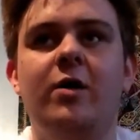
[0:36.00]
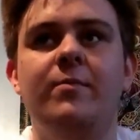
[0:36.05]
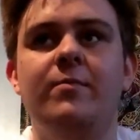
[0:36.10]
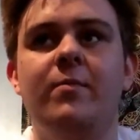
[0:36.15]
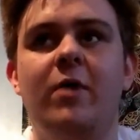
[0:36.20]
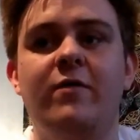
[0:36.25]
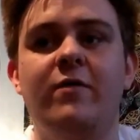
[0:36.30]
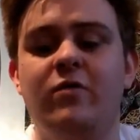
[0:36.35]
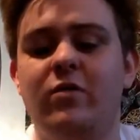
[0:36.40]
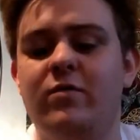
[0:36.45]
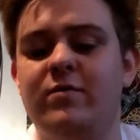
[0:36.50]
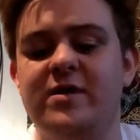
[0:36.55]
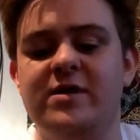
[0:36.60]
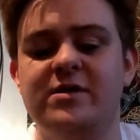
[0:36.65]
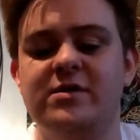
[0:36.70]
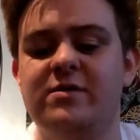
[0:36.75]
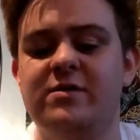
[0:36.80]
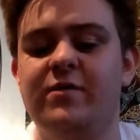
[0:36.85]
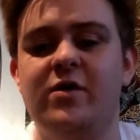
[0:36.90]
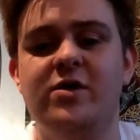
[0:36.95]
I've got
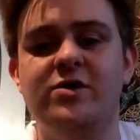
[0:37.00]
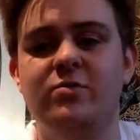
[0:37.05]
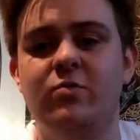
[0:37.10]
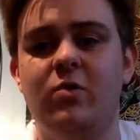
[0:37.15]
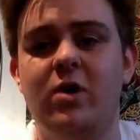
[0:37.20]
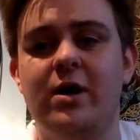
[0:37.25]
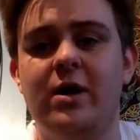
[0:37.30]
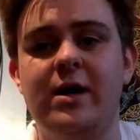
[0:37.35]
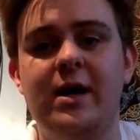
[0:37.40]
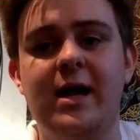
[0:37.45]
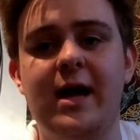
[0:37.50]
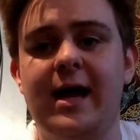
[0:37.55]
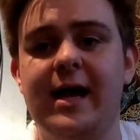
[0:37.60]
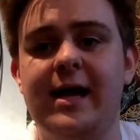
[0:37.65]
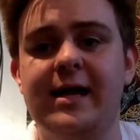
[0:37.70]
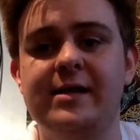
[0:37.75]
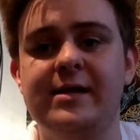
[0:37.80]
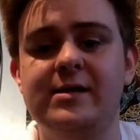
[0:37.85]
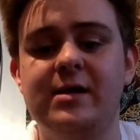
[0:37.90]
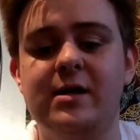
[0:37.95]
this, the version 1,
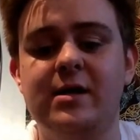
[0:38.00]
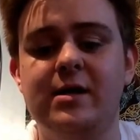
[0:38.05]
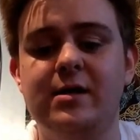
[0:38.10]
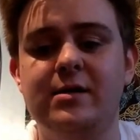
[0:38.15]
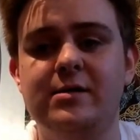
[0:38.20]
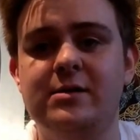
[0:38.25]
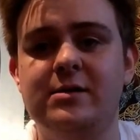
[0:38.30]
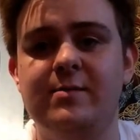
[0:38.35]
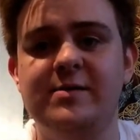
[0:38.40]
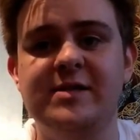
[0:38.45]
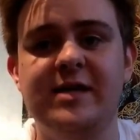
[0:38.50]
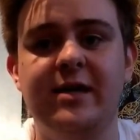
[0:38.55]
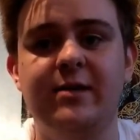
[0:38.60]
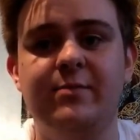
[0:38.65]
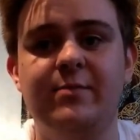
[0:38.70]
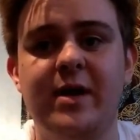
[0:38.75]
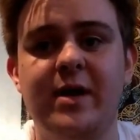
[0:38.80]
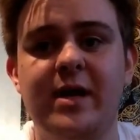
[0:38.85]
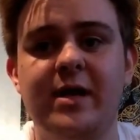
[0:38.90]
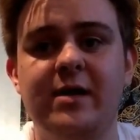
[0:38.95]
and sub-tank
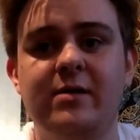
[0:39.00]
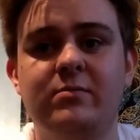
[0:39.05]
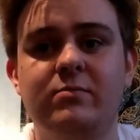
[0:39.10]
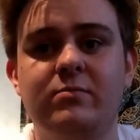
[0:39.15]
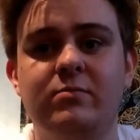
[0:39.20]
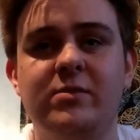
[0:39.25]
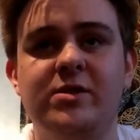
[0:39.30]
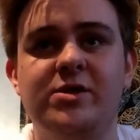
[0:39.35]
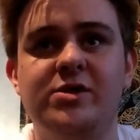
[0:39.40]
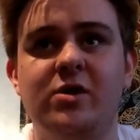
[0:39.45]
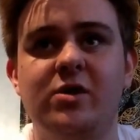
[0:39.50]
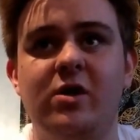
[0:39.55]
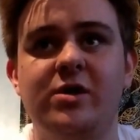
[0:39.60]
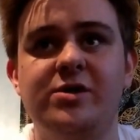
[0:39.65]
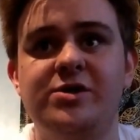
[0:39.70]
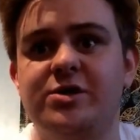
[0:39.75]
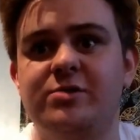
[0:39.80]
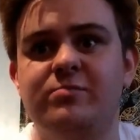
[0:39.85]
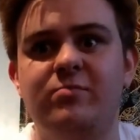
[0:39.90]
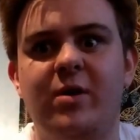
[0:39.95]
mini, which I
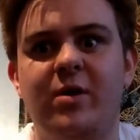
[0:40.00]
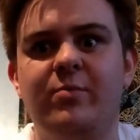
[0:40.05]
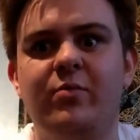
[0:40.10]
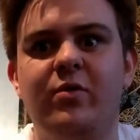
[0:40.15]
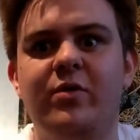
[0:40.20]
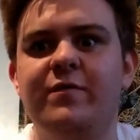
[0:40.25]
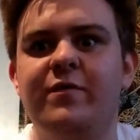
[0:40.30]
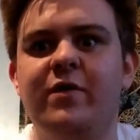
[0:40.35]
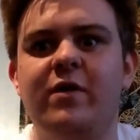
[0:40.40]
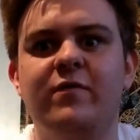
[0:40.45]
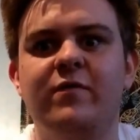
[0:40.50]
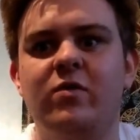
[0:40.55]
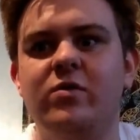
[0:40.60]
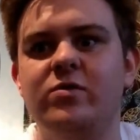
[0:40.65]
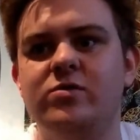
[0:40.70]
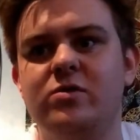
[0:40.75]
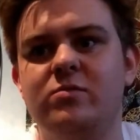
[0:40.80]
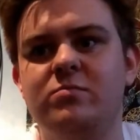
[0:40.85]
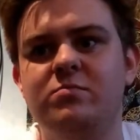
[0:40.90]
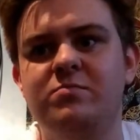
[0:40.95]
just run point 0.5
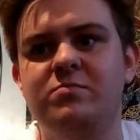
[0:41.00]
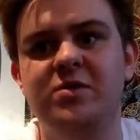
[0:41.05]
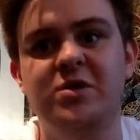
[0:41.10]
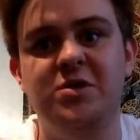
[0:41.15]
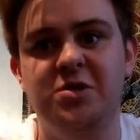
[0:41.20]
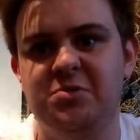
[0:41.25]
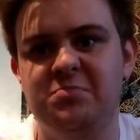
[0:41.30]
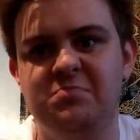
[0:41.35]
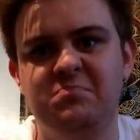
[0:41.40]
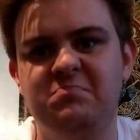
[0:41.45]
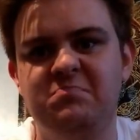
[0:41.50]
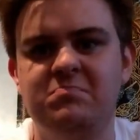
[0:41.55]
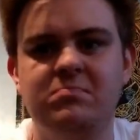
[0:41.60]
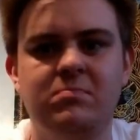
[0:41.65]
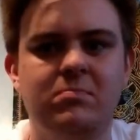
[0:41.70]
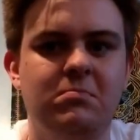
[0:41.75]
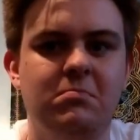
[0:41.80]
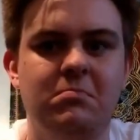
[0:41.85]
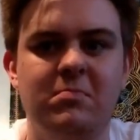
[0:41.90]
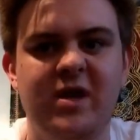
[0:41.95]
coils on because
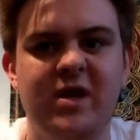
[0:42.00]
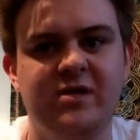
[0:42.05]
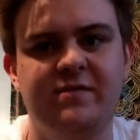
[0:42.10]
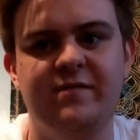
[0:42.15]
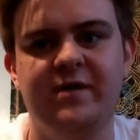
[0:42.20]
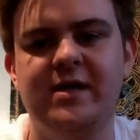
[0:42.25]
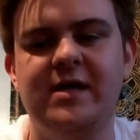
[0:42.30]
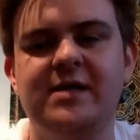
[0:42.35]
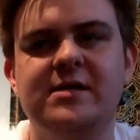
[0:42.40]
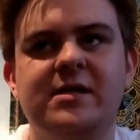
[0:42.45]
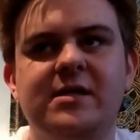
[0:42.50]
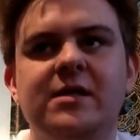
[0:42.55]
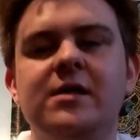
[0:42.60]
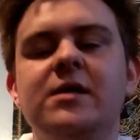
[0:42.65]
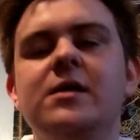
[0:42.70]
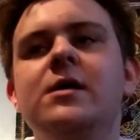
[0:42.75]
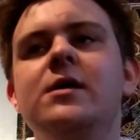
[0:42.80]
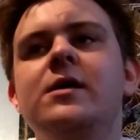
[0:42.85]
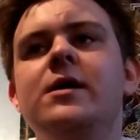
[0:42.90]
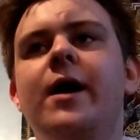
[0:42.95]
it's fantastic.
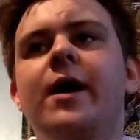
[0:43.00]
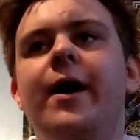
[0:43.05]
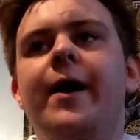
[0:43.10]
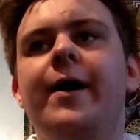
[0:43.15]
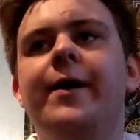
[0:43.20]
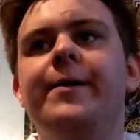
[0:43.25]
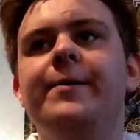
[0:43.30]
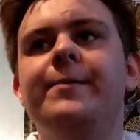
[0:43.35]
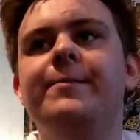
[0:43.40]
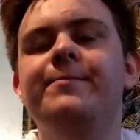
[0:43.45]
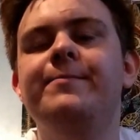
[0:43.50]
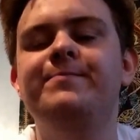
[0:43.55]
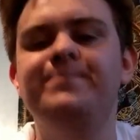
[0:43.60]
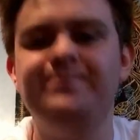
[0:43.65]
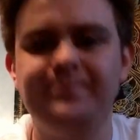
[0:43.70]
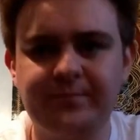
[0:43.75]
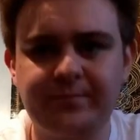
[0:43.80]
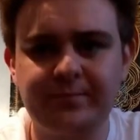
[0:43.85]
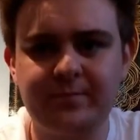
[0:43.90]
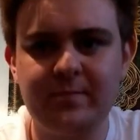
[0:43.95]

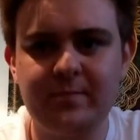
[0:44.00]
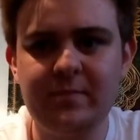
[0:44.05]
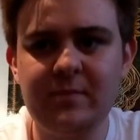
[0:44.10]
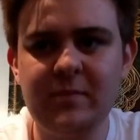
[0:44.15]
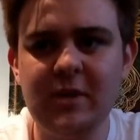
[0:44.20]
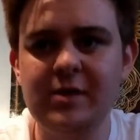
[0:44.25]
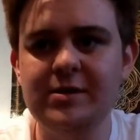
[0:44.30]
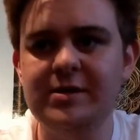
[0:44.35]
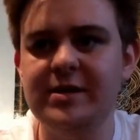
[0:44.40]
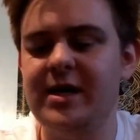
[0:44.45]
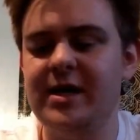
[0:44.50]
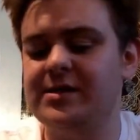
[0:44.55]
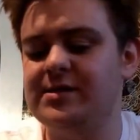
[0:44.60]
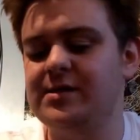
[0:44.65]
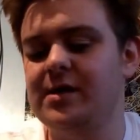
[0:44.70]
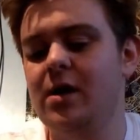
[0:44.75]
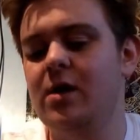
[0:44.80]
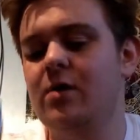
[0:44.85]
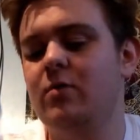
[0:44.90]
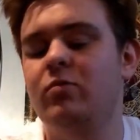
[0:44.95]
So yes,
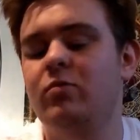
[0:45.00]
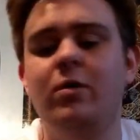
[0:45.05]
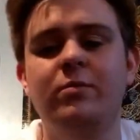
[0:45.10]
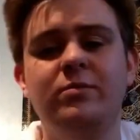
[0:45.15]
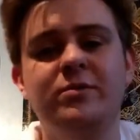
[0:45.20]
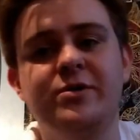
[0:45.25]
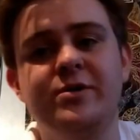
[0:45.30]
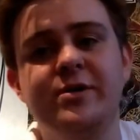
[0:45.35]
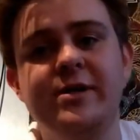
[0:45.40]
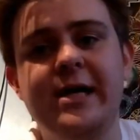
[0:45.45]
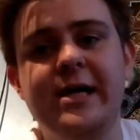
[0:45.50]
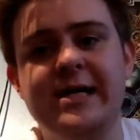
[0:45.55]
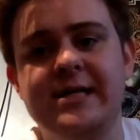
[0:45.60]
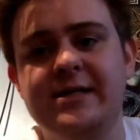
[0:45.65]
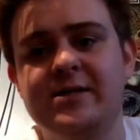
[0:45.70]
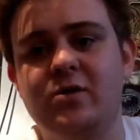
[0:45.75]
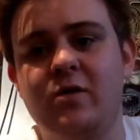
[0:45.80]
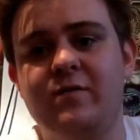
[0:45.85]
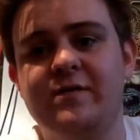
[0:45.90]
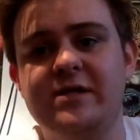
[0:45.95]
what we're doing
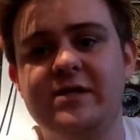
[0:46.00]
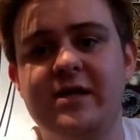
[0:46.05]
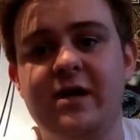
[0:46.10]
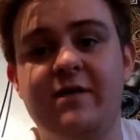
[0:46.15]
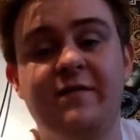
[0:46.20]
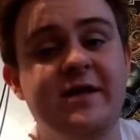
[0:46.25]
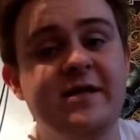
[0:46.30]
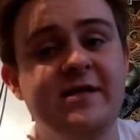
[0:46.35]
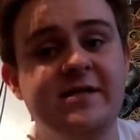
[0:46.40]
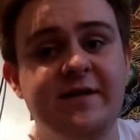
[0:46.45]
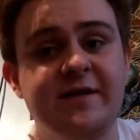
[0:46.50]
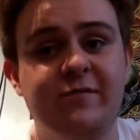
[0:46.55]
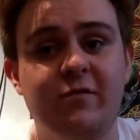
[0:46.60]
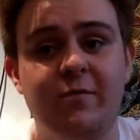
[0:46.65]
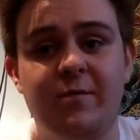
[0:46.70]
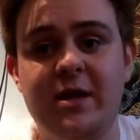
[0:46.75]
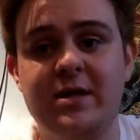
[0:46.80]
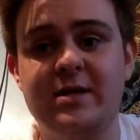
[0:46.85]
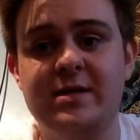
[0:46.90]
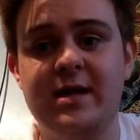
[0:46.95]
is, obviously I've had this thing for a
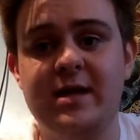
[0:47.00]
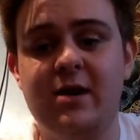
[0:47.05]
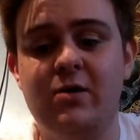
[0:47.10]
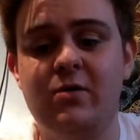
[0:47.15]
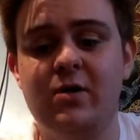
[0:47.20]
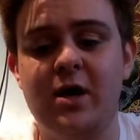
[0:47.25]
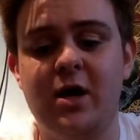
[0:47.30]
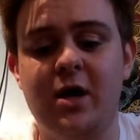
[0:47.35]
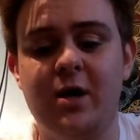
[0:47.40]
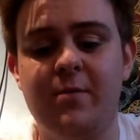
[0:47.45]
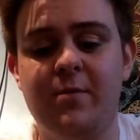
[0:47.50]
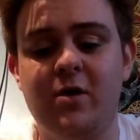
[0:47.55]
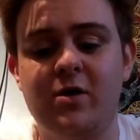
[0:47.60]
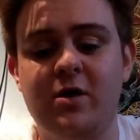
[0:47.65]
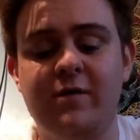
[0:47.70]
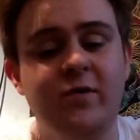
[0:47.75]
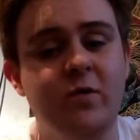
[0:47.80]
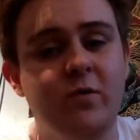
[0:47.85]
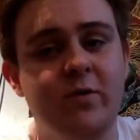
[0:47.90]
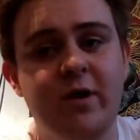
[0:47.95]
month now. I'll
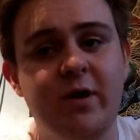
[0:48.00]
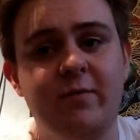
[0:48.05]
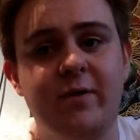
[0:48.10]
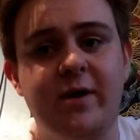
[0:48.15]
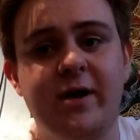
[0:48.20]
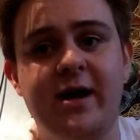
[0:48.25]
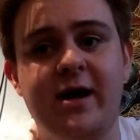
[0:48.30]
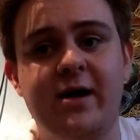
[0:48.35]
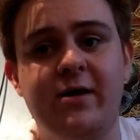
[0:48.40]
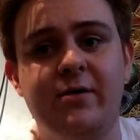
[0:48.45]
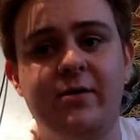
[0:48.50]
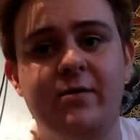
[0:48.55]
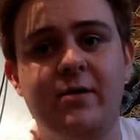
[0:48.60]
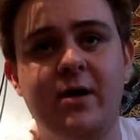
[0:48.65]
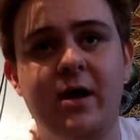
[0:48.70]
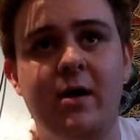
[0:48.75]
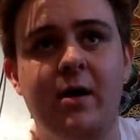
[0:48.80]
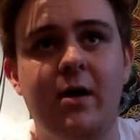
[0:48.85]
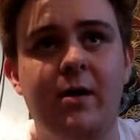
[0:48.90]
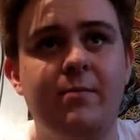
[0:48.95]
give you a quick rundown,
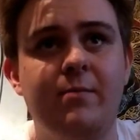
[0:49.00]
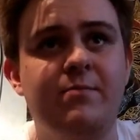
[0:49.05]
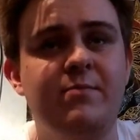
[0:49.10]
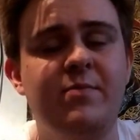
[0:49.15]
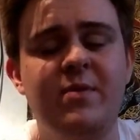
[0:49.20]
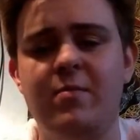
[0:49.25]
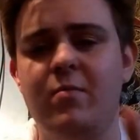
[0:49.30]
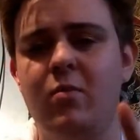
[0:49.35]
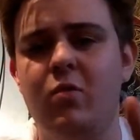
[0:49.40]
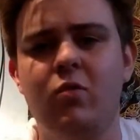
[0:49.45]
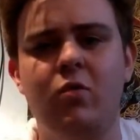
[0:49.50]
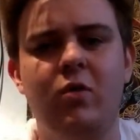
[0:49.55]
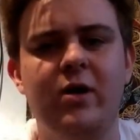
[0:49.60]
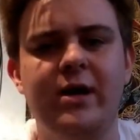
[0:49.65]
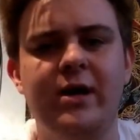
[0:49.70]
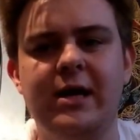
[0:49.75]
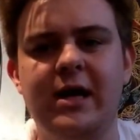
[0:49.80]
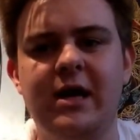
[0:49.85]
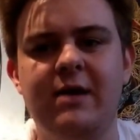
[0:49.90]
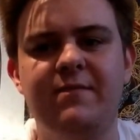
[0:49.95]
a bit more
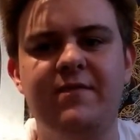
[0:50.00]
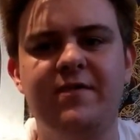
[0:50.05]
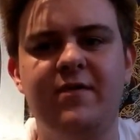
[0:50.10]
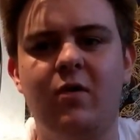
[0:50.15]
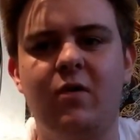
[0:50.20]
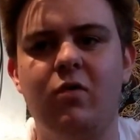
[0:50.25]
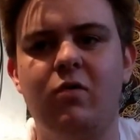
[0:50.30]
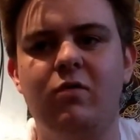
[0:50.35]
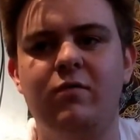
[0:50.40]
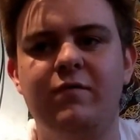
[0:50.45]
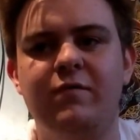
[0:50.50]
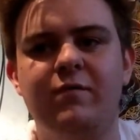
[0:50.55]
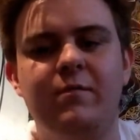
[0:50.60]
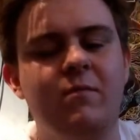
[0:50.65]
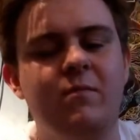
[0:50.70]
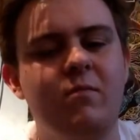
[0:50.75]
in depth of